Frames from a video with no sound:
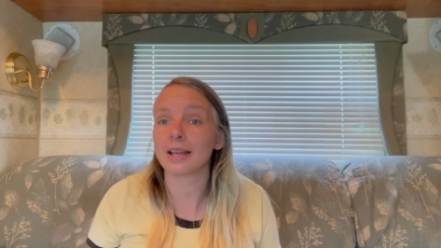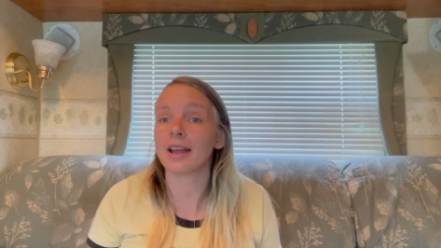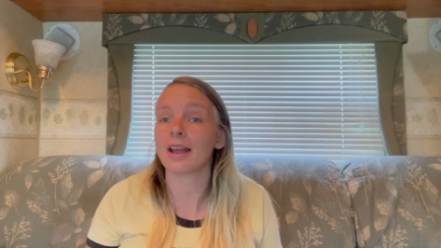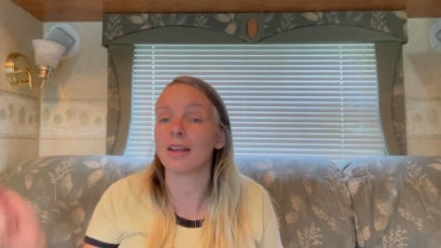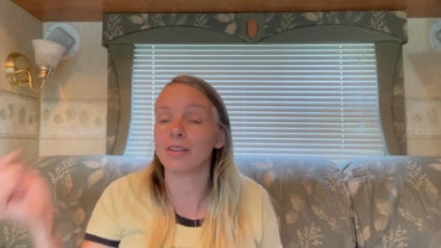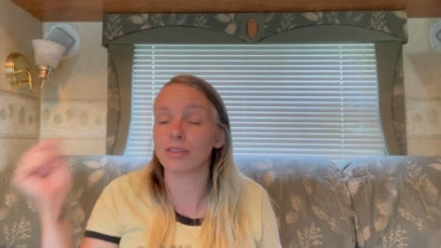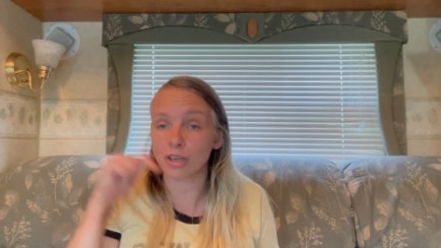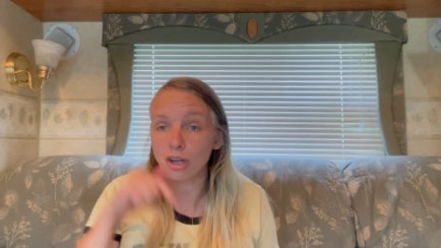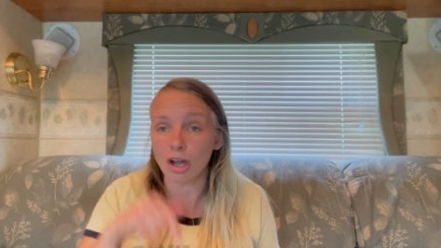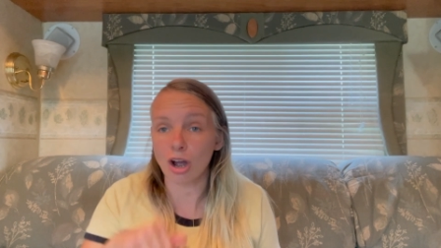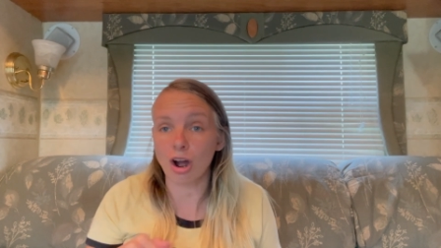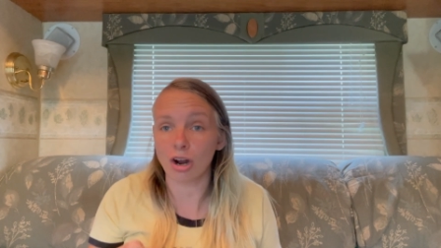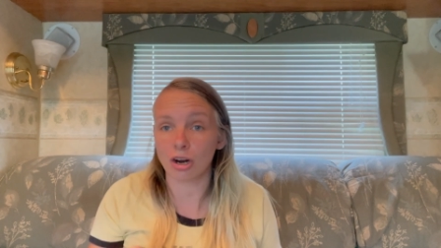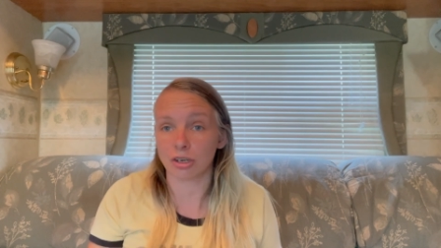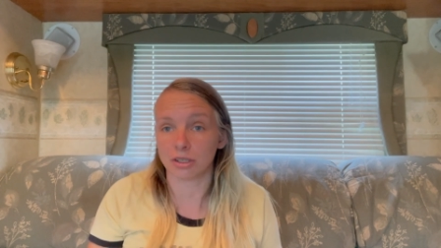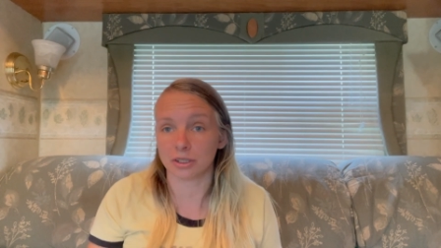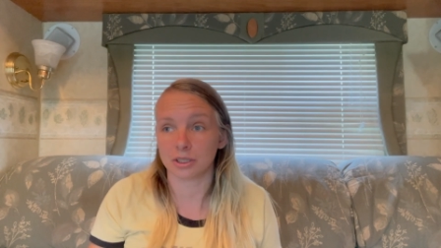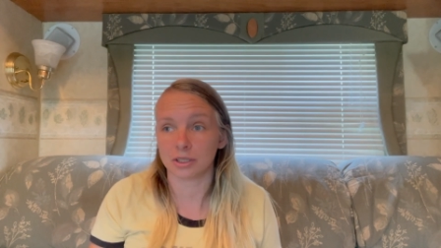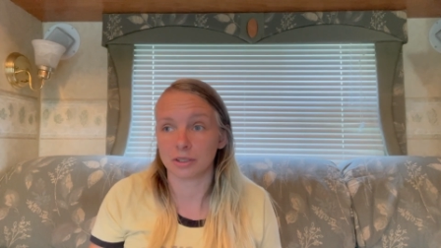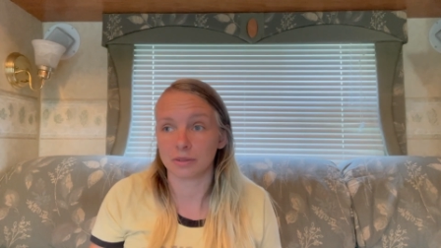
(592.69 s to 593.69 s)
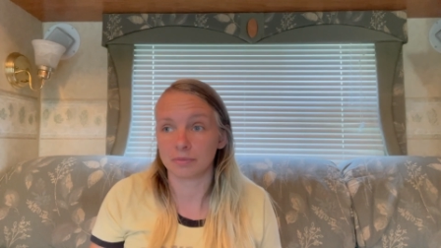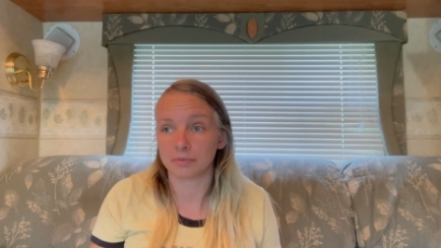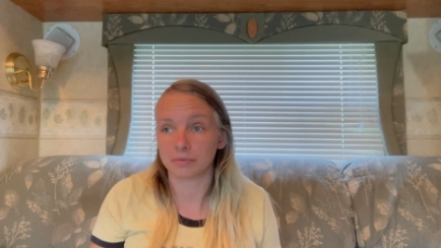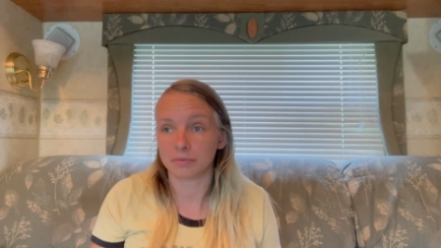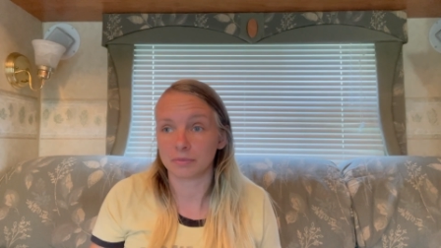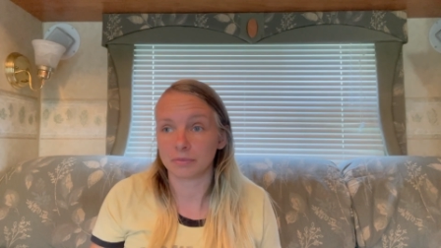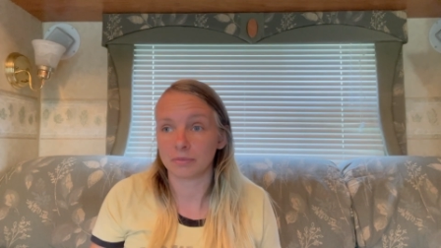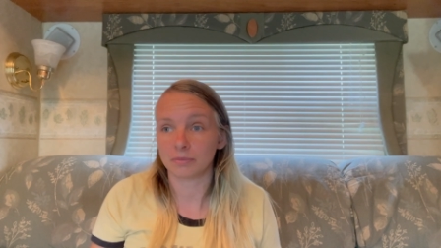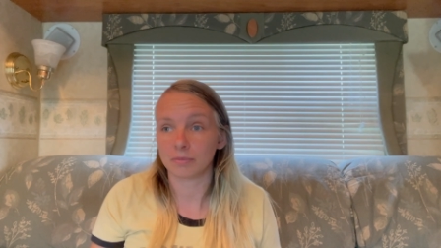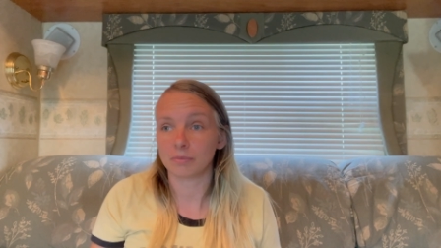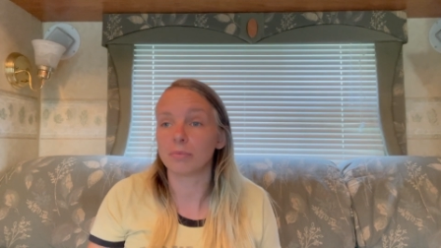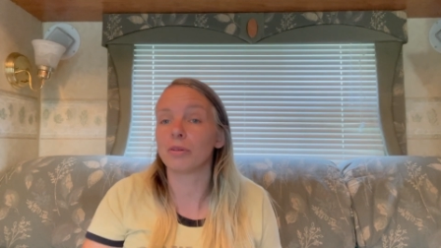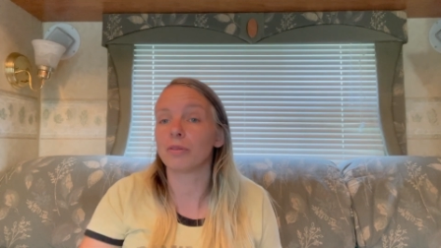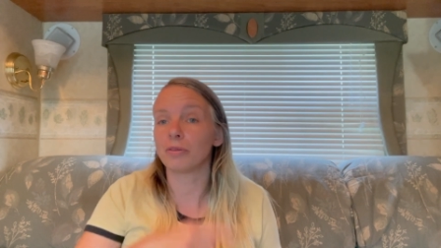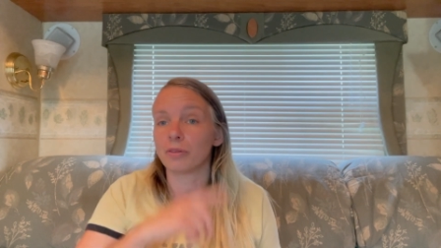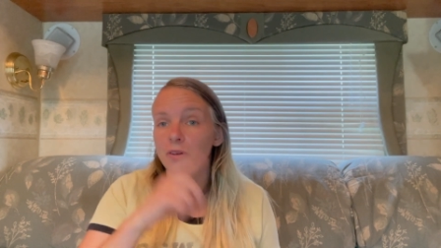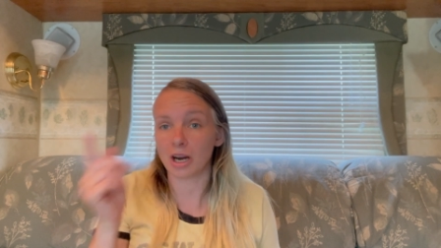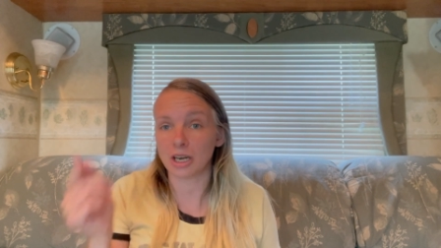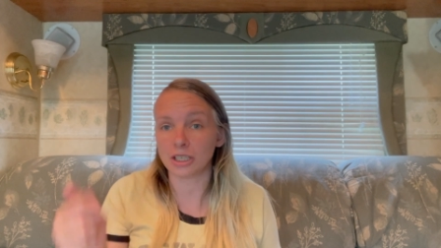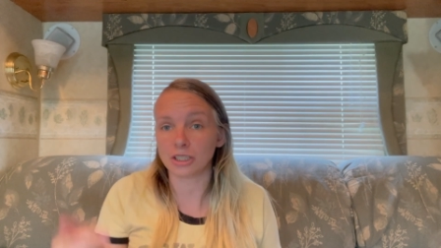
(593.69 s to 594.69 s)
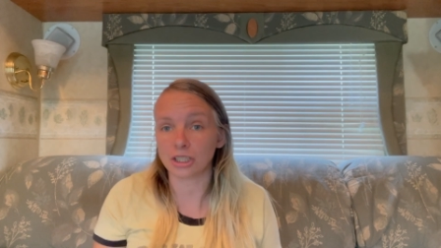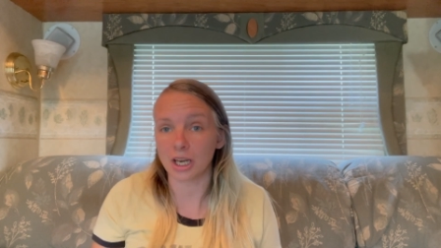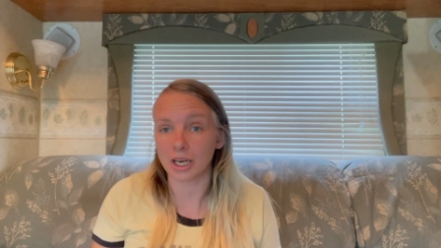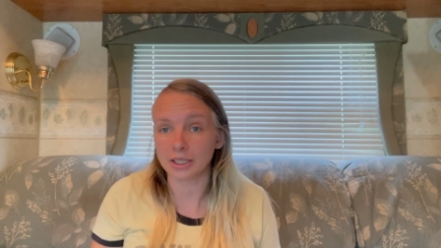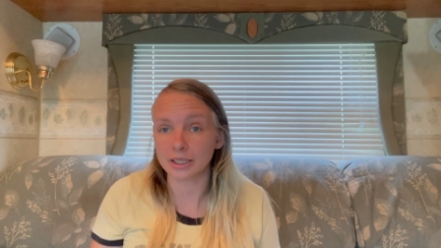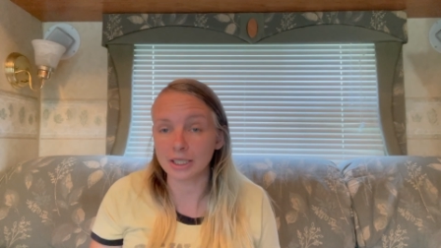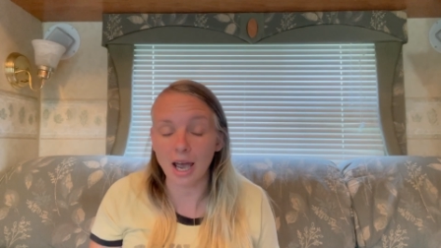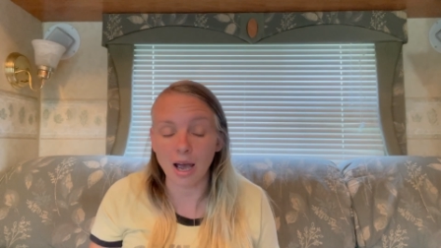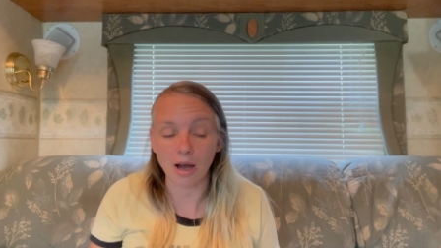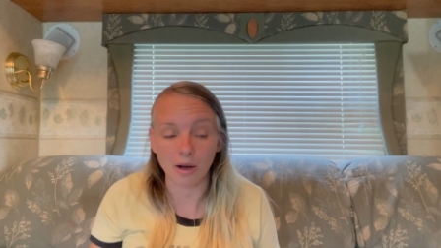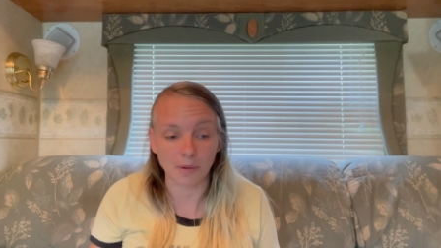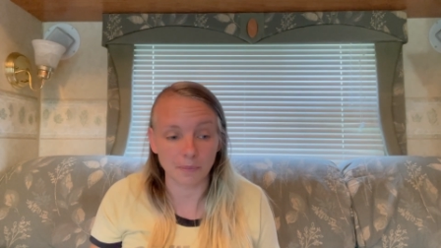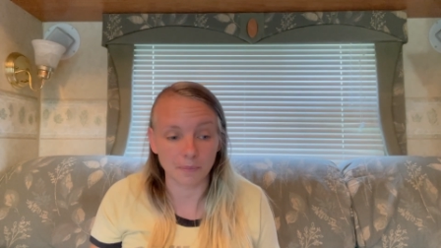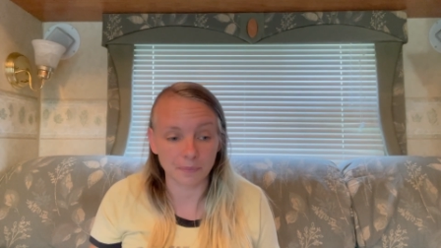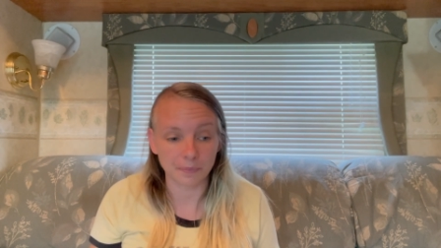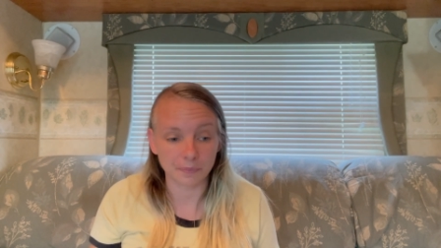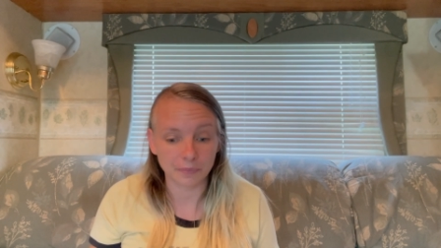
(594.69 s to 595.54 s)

in the cart before I checked out.